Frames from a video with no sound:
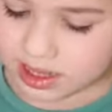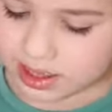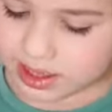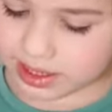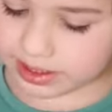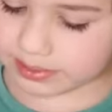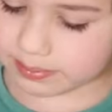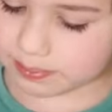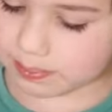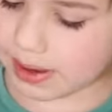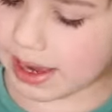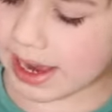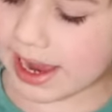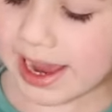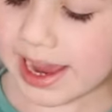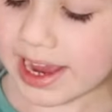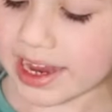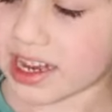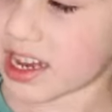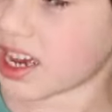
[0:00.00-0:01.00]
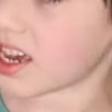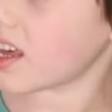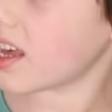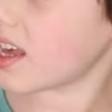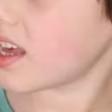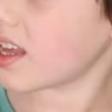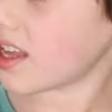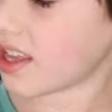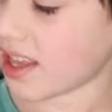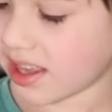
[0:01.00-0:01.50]
It's big.
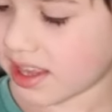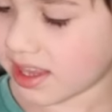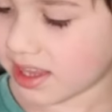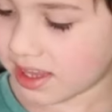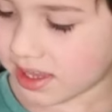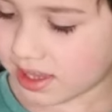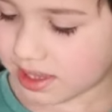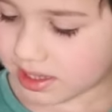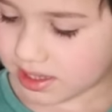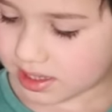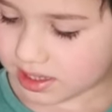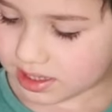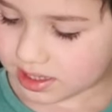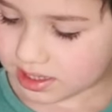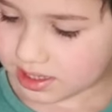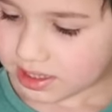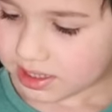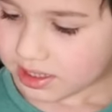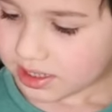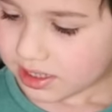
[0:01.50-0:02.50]
Some oregano